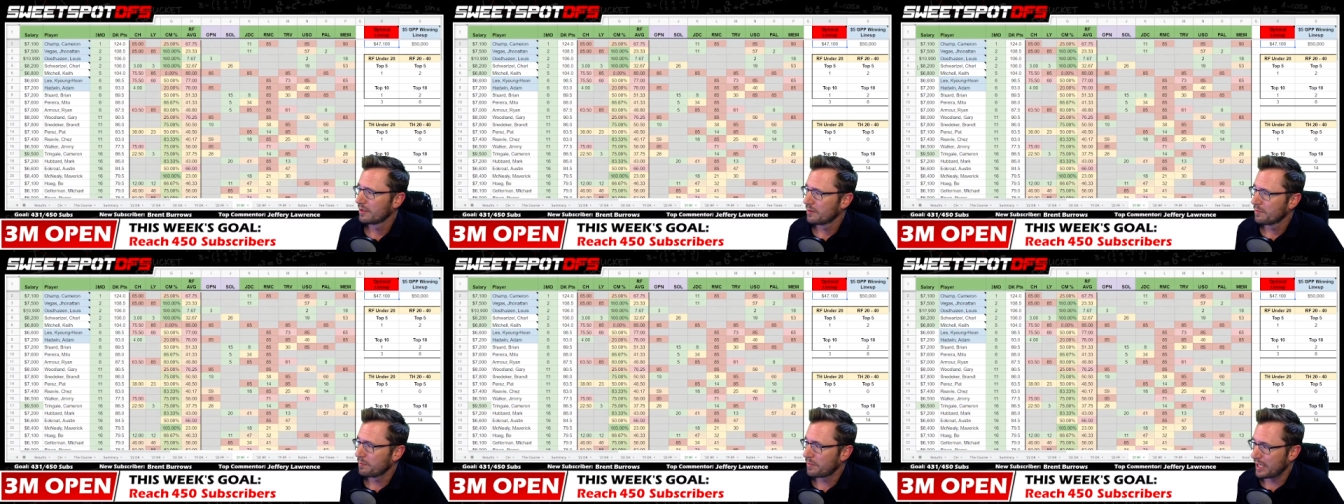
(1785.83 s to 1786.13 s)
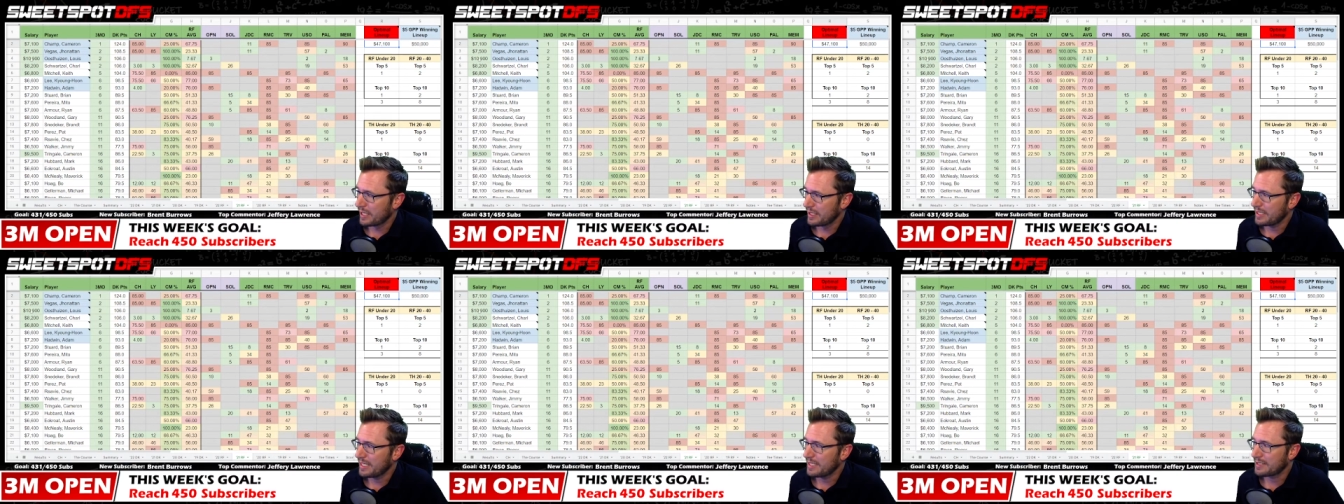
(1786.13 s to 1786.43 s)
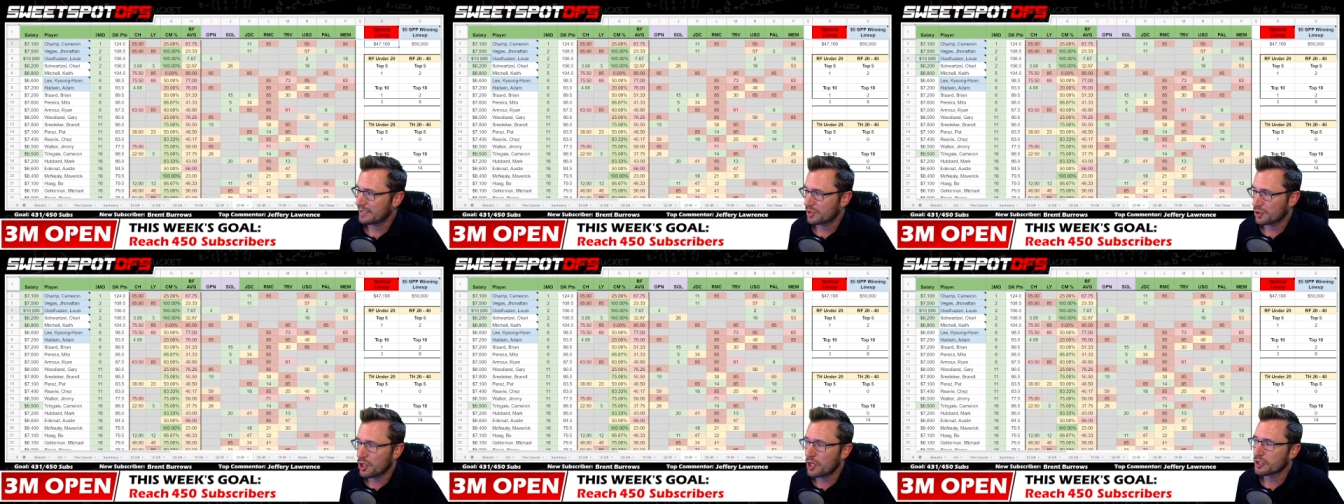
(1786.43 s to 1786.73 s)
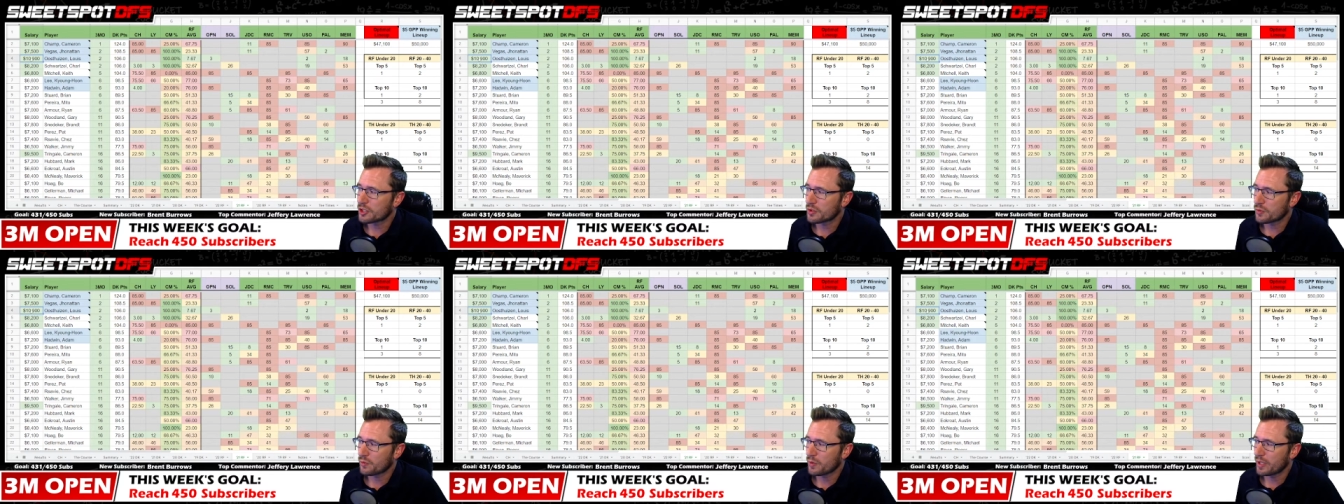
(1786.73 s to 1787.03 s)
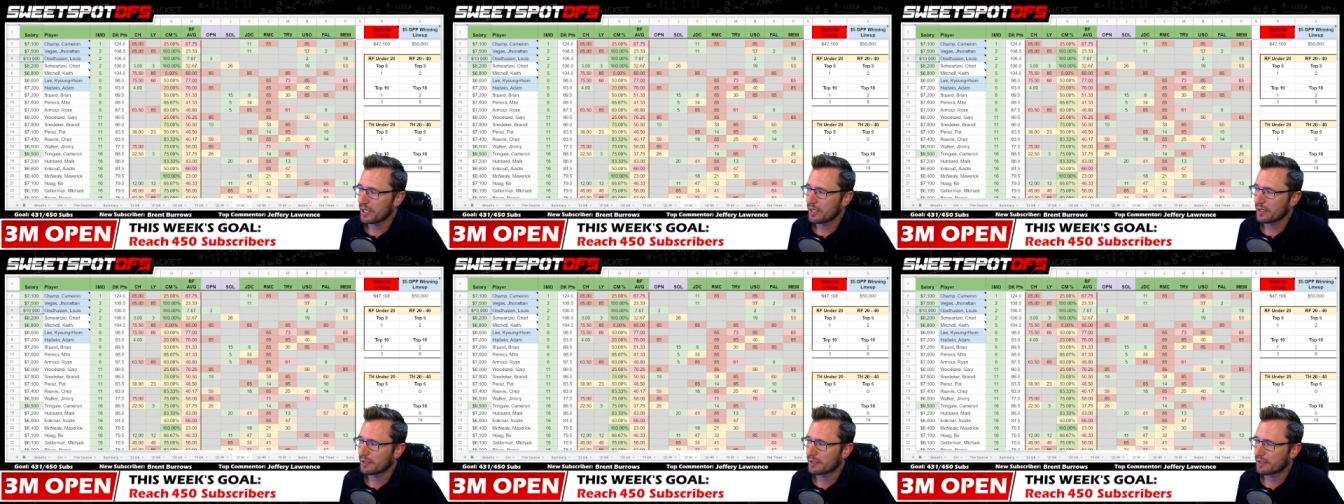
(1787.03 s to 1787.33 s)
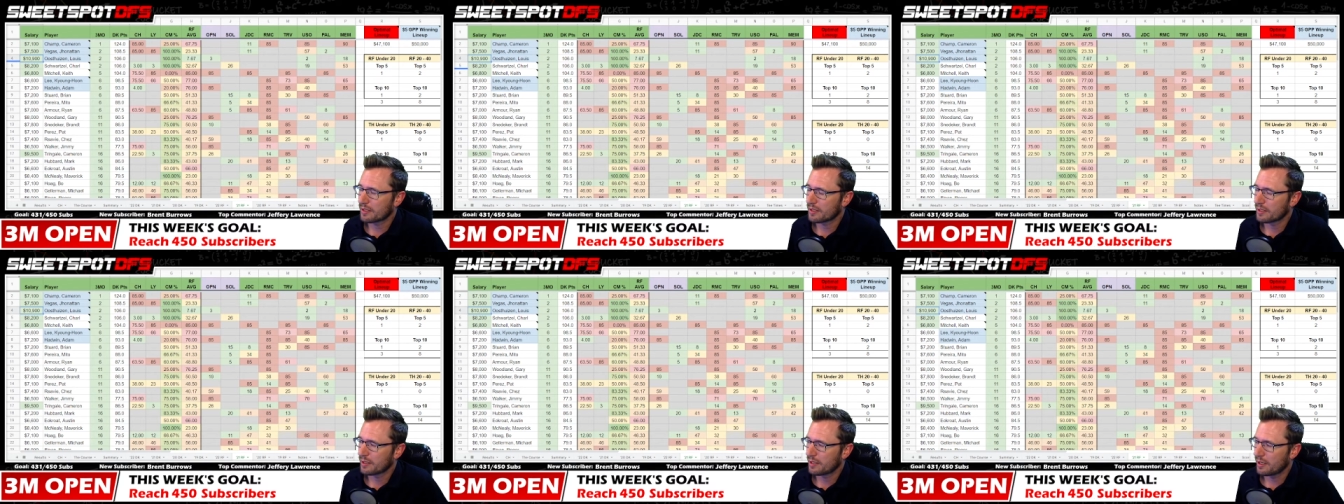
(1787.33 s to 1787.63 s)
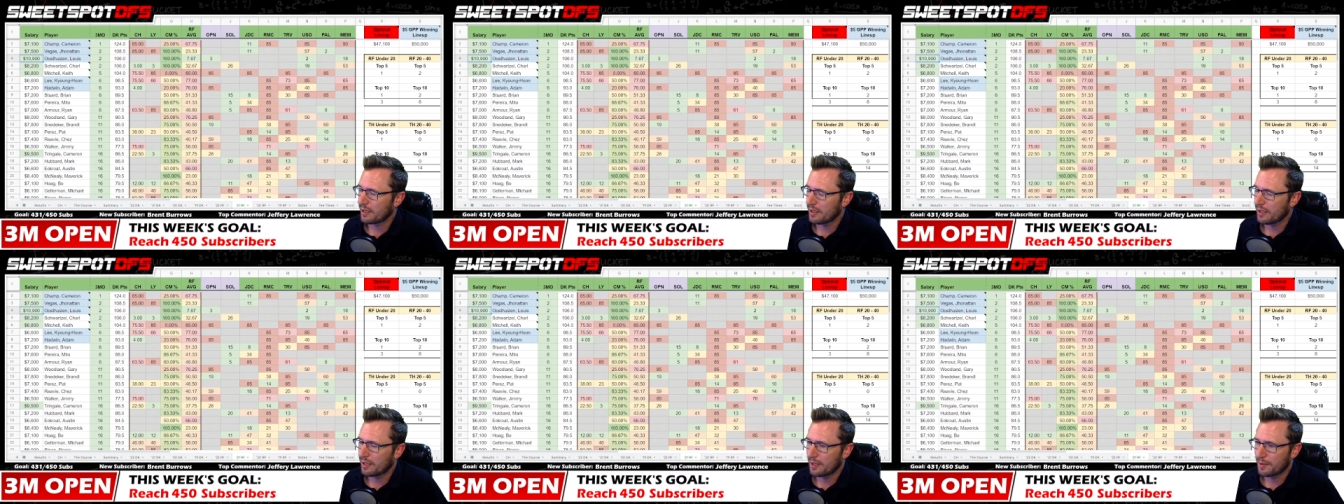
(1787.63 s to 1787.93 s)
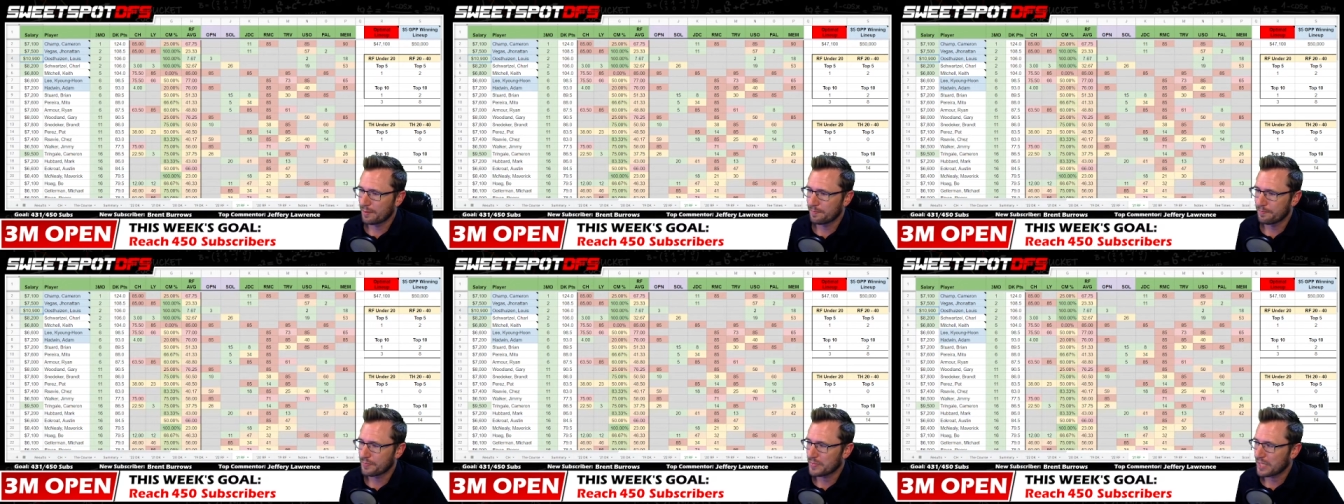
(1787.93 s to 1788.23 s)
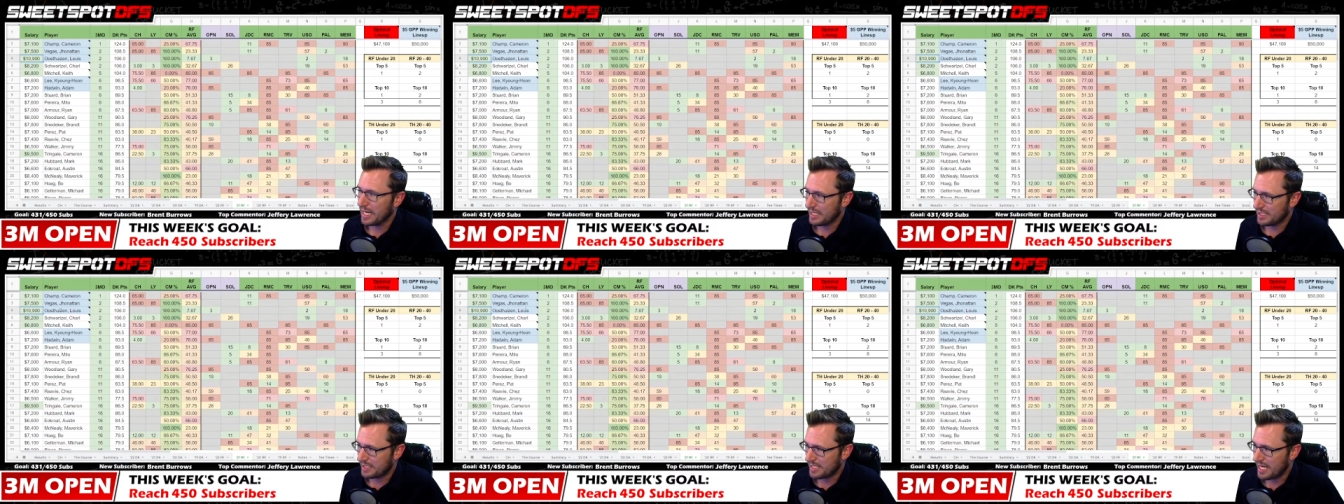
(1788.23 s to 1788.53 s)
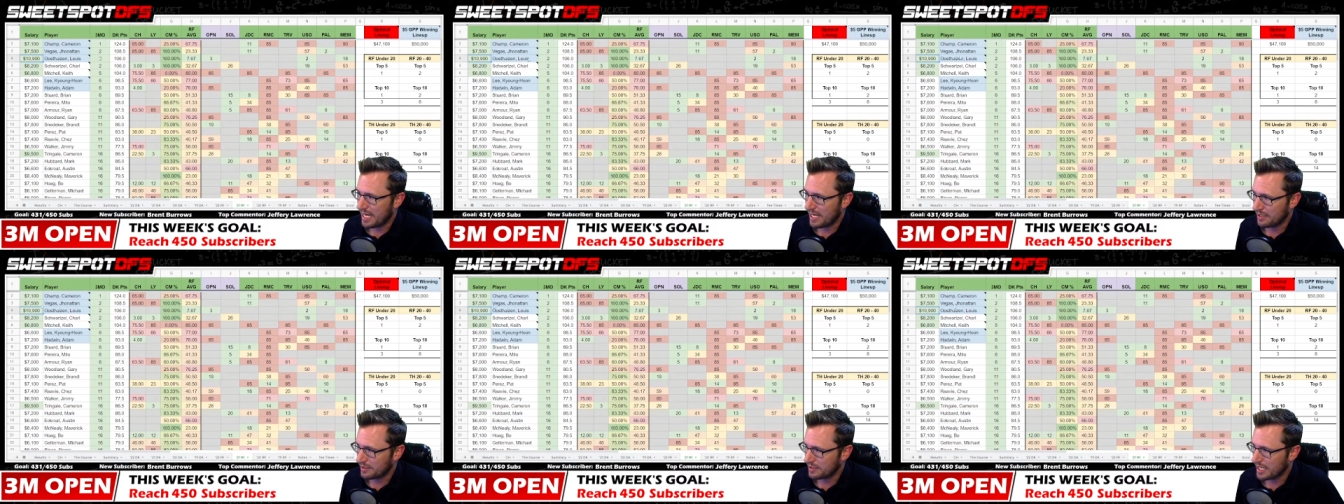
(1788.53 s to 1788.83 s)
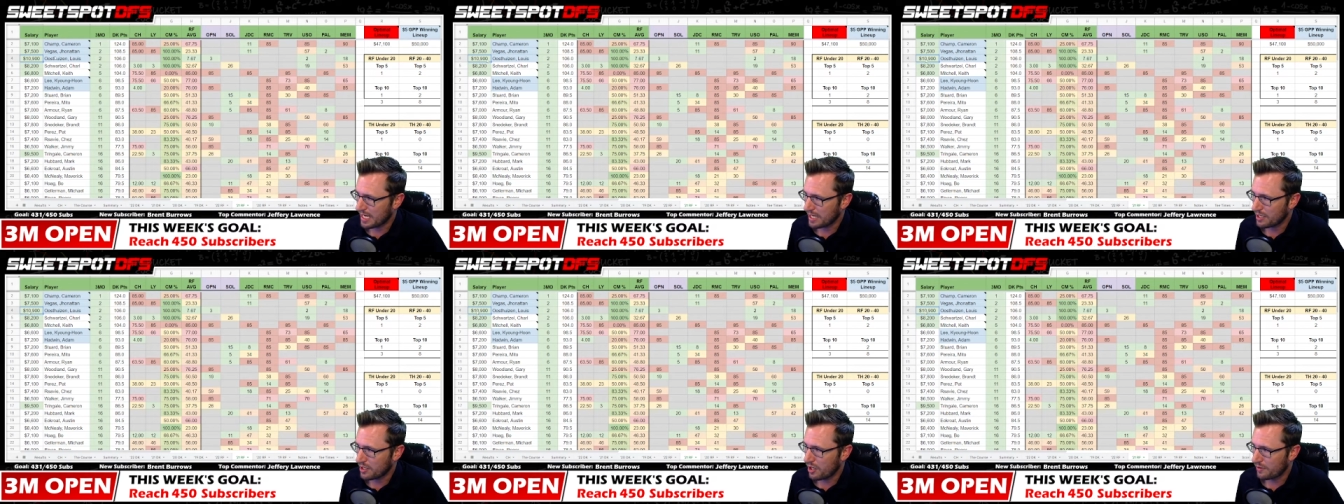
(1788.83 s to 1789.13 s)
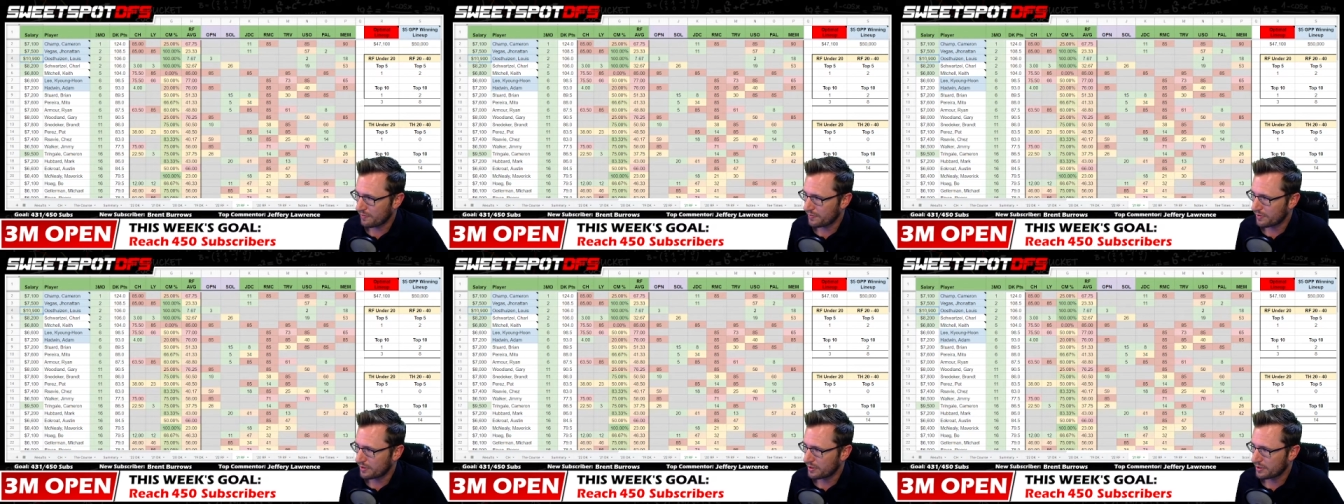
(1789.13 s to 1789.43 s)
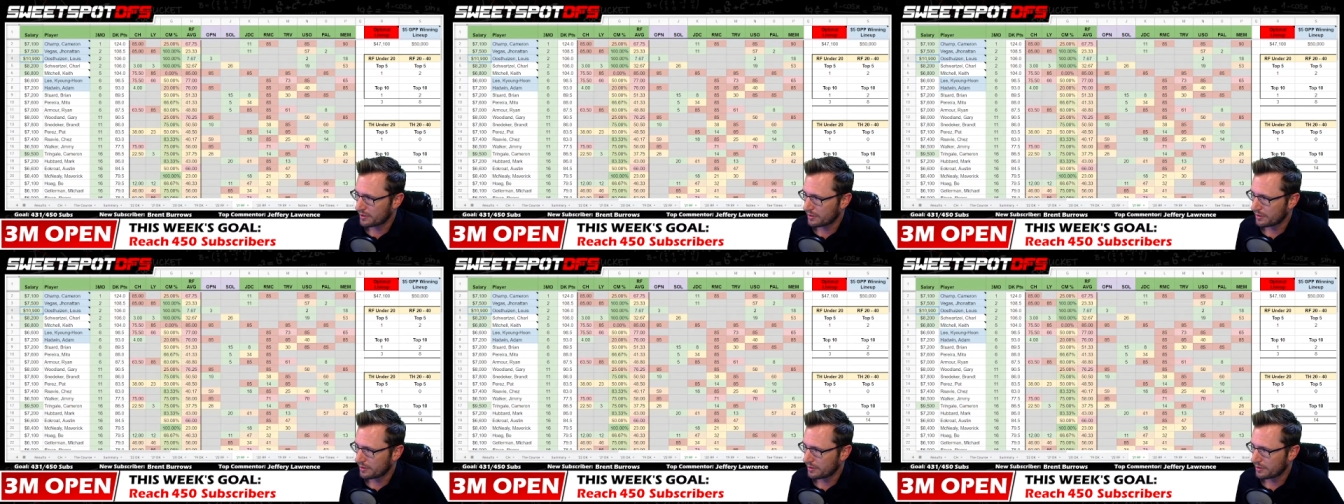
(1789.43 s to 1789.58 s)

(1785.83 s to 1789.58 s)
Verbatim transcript: but it starts with um, a 10k golfer,